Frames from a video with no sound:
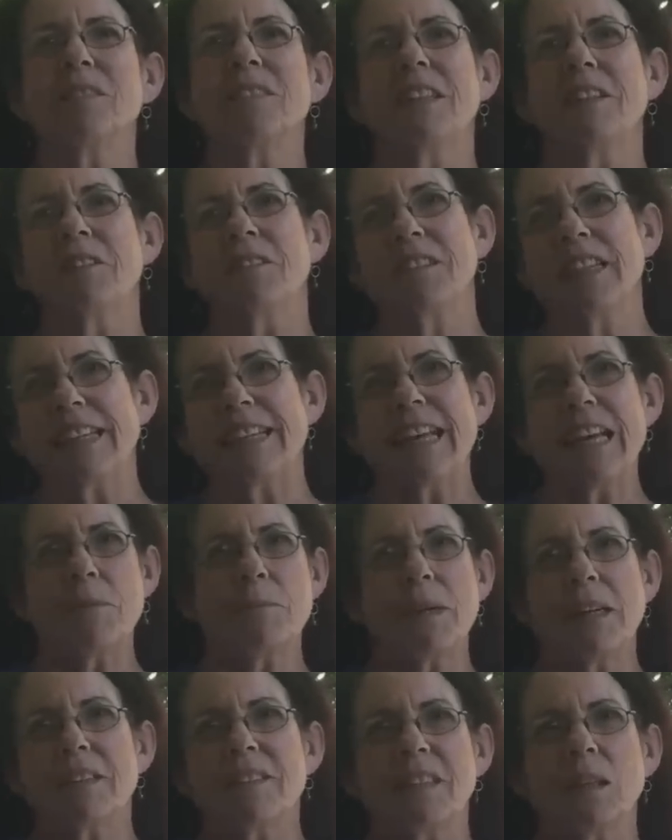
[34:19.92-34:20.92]
So they
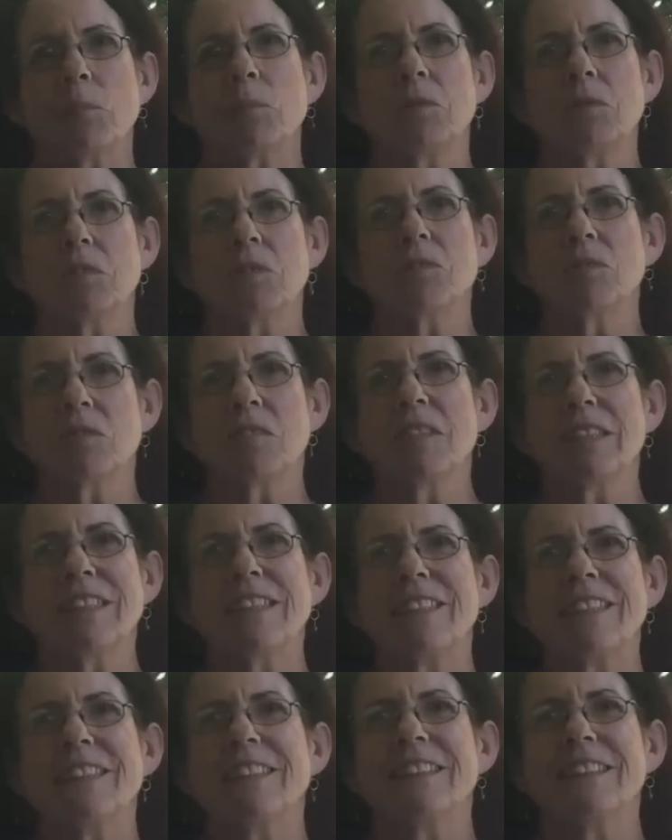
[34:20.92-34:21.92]
can make some sort of
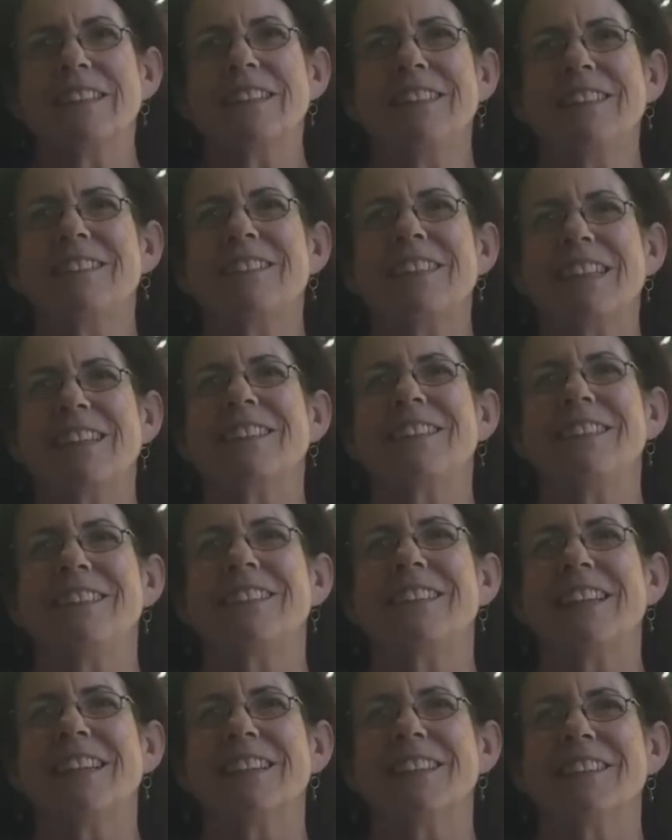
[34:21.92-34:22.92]
clicking insecty
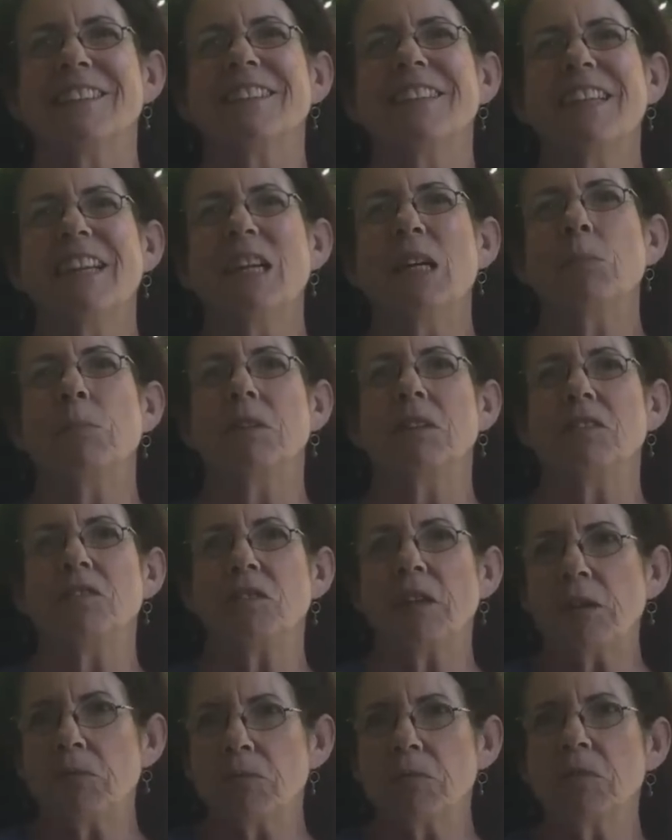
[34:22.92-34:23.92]
sound, but
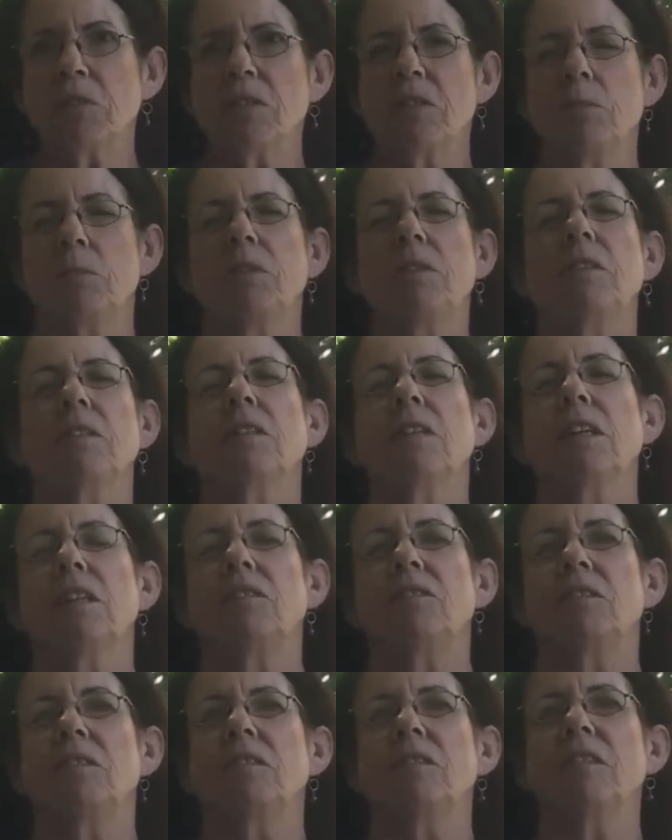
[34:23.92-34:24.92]
generally
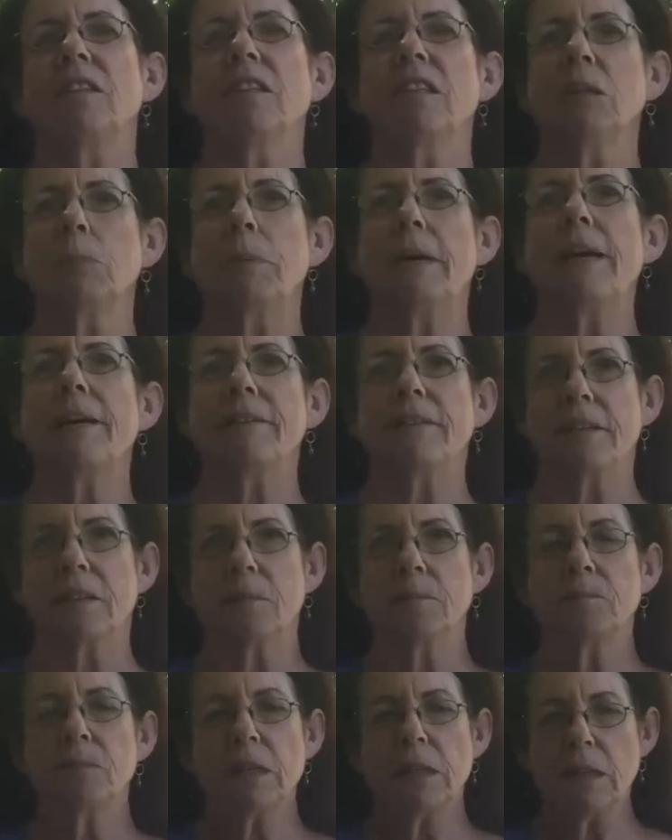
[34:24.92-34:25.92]
communication is telepathic.
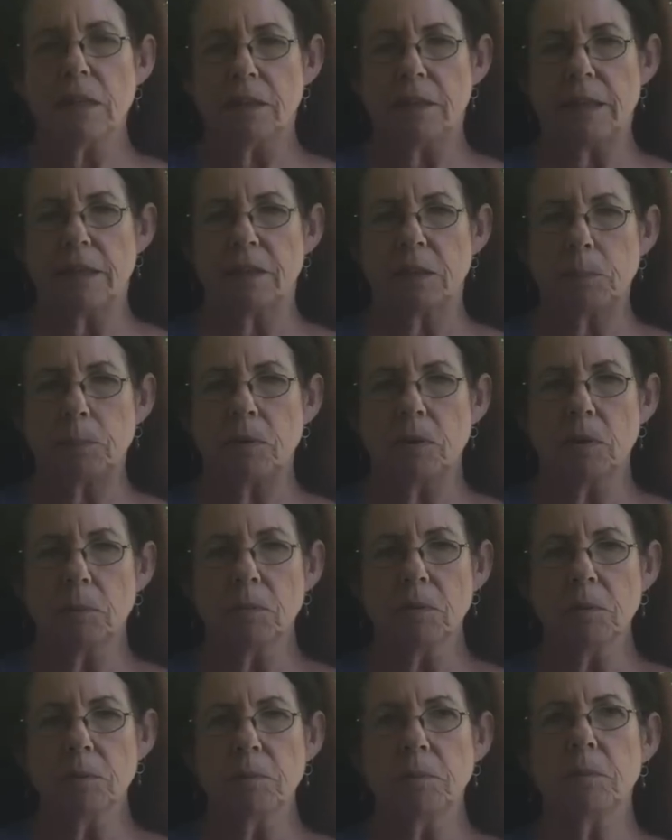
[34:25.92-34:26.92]
Now the
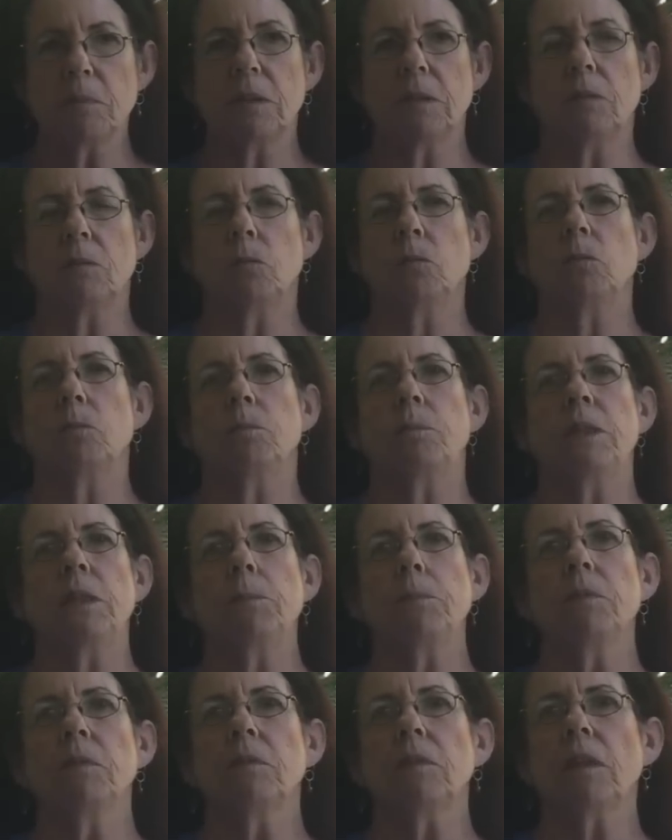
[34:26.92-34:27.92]
problem,
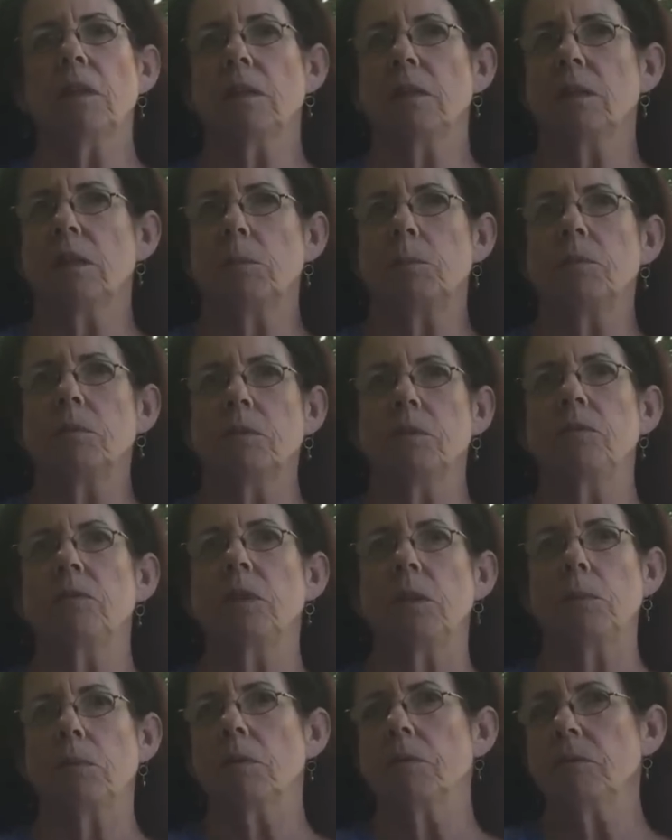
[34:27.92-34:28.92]
people taken up on the
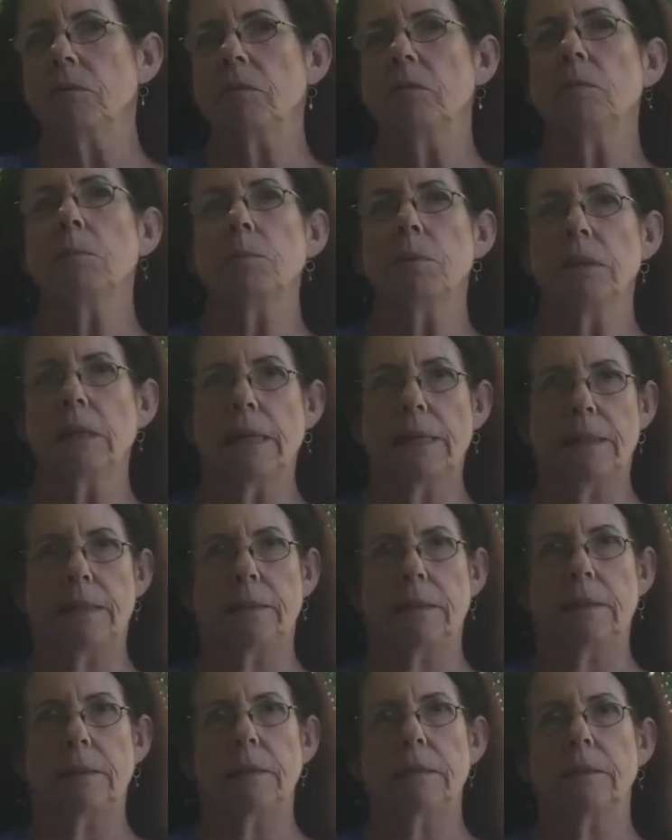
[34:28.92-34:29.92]
ship often
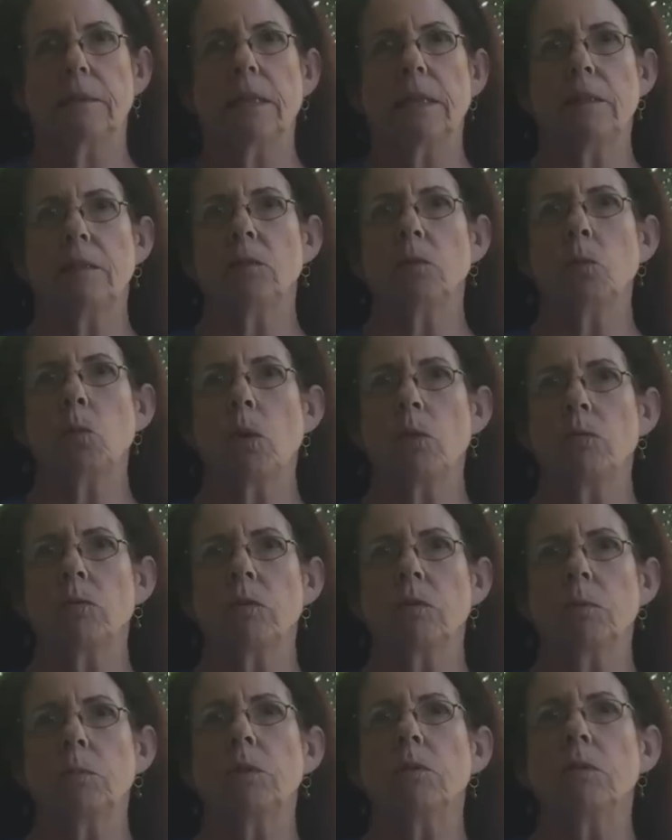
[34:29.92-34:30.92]
complain that the Zetas won't
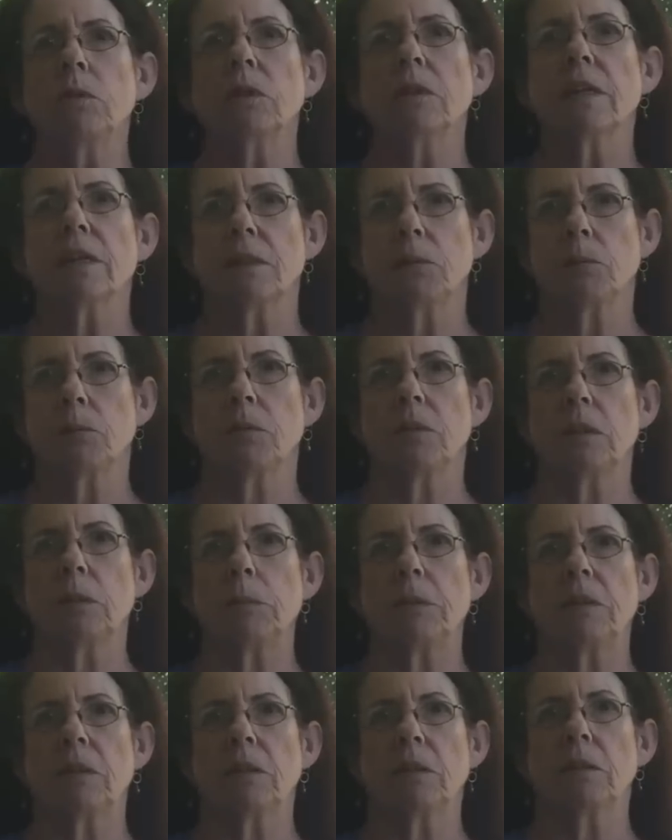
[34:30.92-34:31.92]
communicate with them,
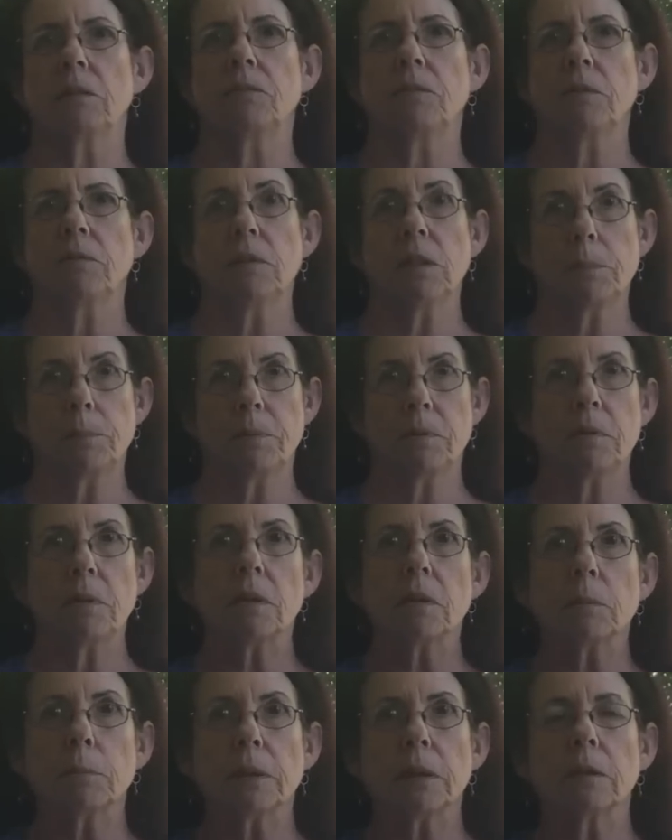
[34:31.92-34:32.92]
and they get very
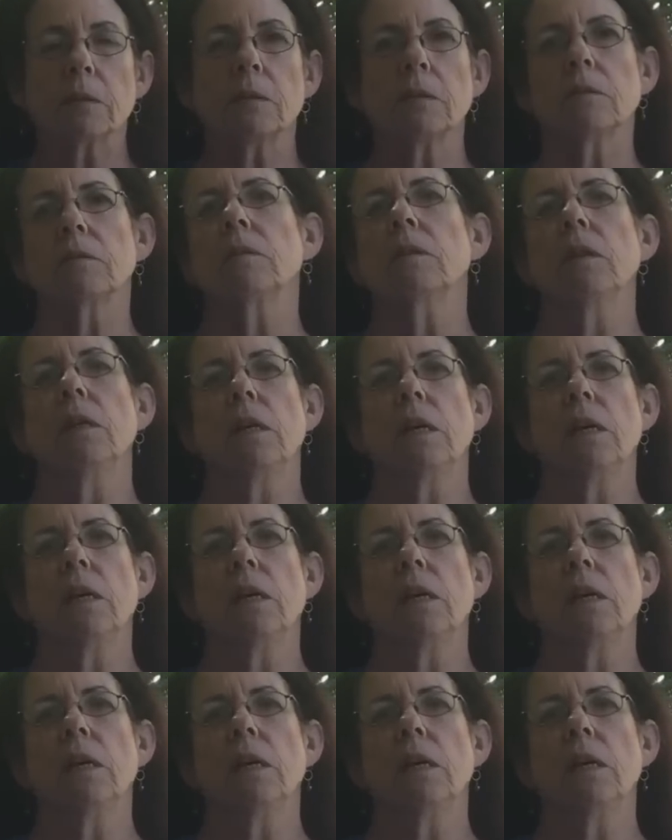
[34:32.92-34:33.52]
upset about this.